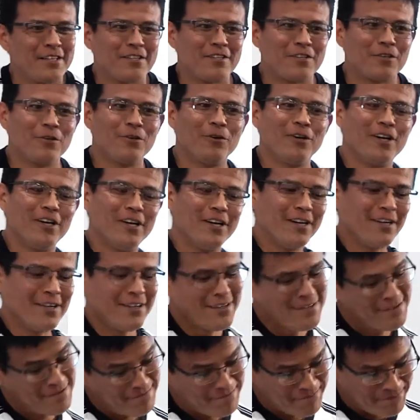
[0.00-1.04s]
so uh,
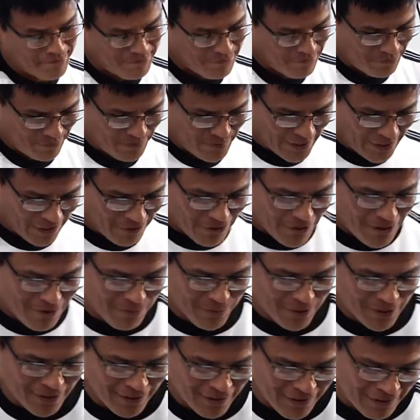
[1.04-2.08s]
bear with
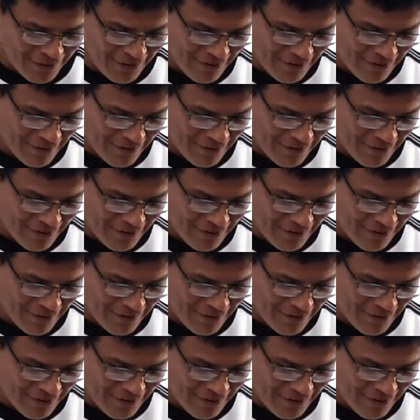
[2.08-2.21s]
me.